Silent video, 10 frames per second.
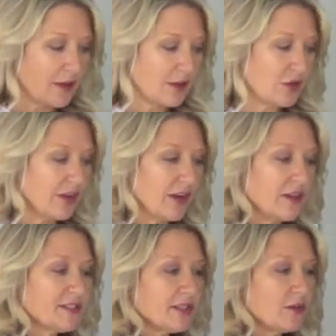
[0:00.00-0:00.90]
You can
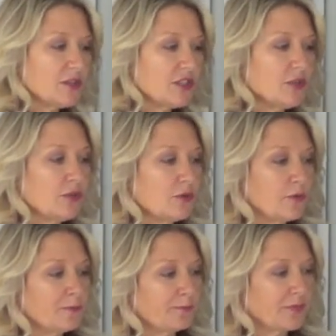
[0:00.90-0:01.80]
also do
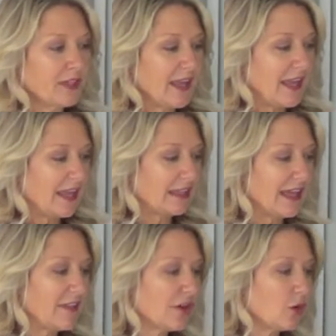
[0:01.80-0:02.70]
a
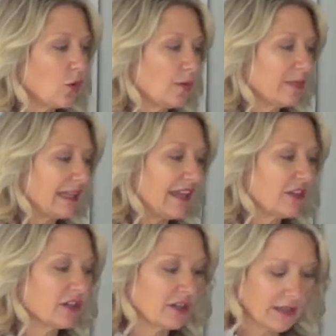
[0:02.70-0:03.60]
leather or
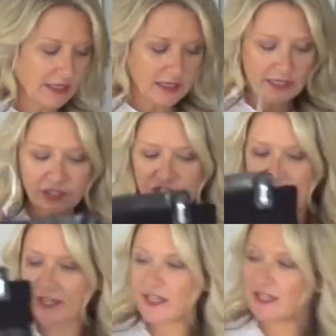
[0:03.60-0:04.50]
pleather
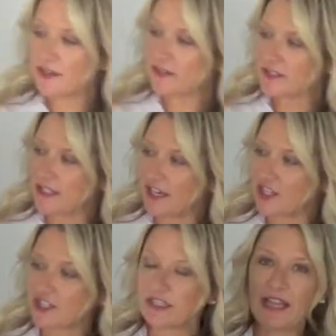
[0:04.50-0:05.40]

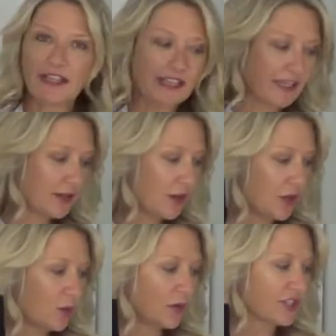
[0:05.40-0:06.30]
jegging/legging,
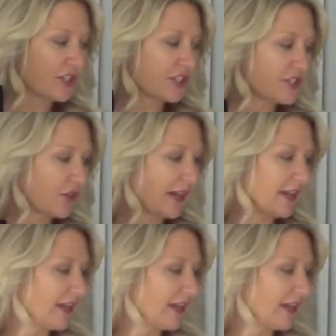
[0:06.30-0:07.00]
which looks great